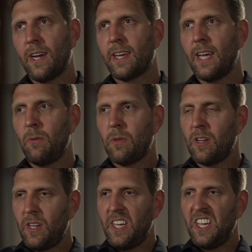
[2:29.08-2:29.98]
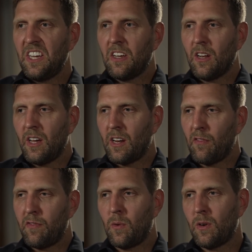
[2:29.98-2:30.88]
I came in the league, a lot
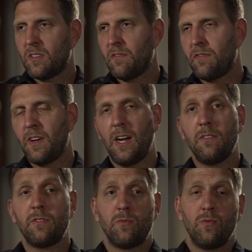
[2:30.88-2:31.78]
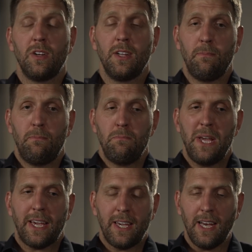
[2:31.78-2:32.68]
of 4s and 5s were really
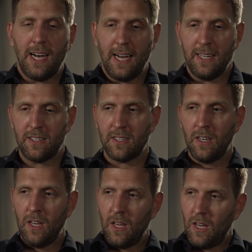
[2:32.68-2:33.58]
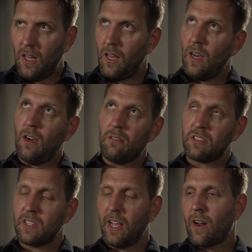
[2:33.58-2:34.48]
big guys,
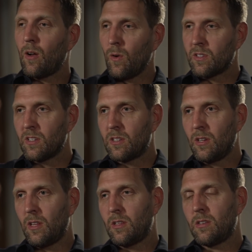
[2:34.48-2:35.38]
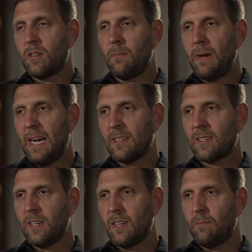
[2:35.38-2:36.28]
stay closer to the
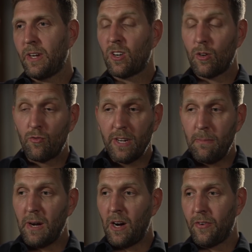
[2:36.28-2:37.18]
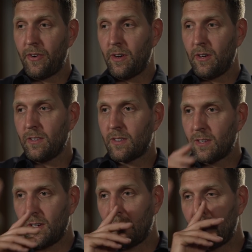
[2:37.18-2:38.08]
basket, big good
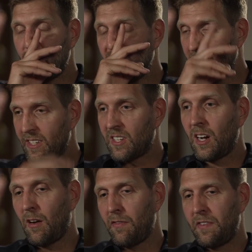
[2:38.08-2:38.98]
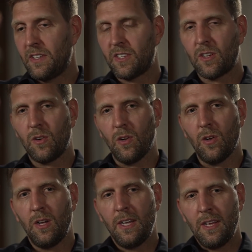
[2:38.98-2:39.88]
rebounders, really tough
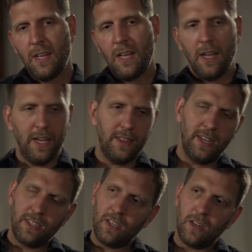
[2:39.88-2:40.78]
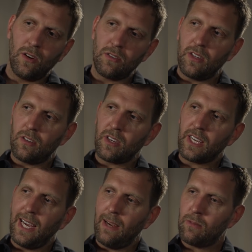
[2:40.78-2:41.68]
physical. And then, you know, the
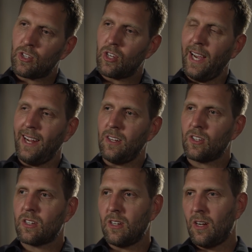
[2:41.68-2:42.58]
game has changed.